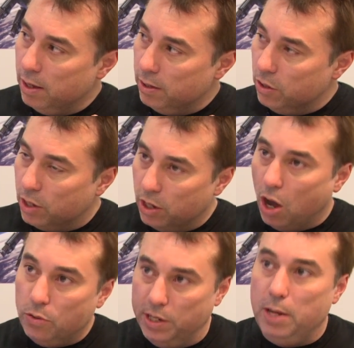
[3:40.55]
you can
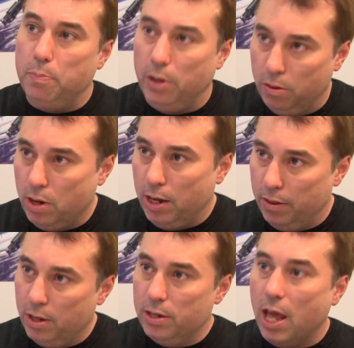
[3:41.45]
go deeper in it
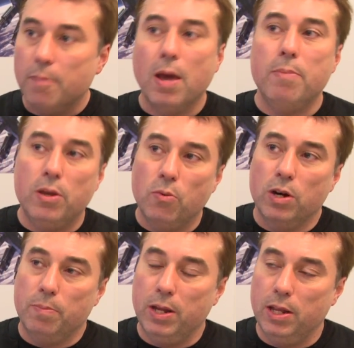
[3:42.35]
than maybe you would
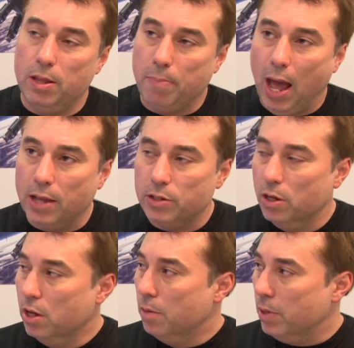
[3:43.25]
have been in the past.
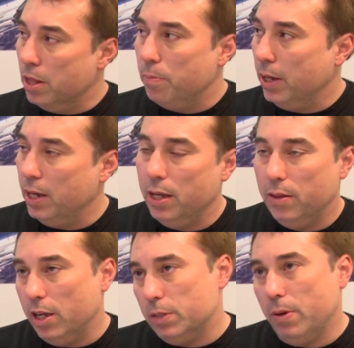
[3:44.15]
But at the beginning,
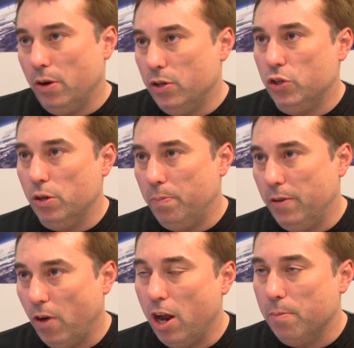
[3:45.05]
the experience should be
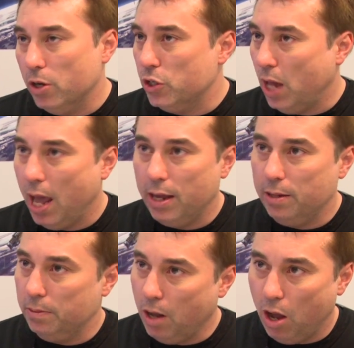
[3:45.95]
very much like
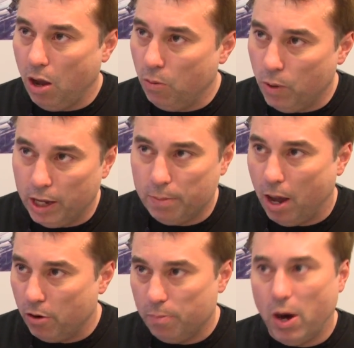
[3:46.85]
a Wing
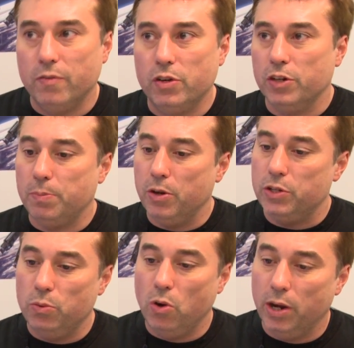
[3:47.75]
Commander or Privateer
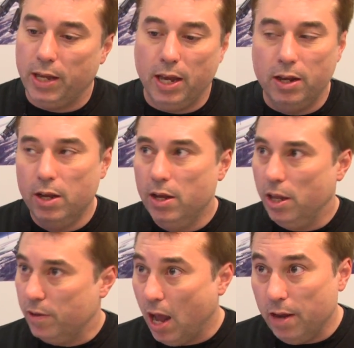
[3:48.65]
experience. You walk in,
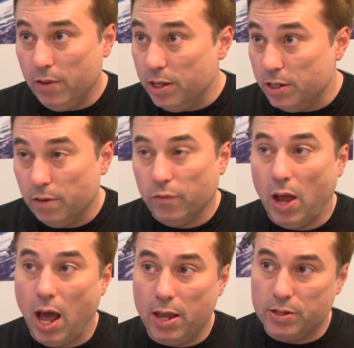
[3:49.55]
it's kind of easy to
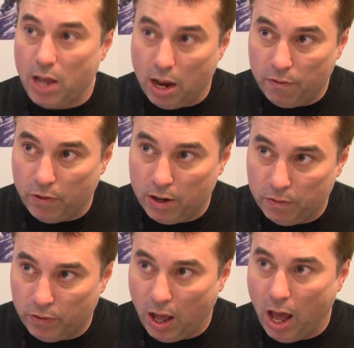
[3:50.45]
fly, it's kind of fun to
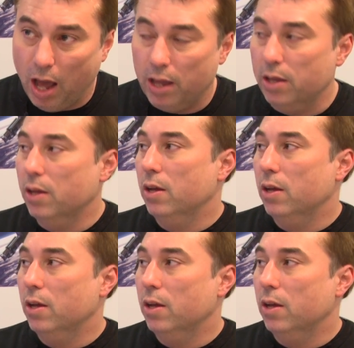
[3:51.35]
fly.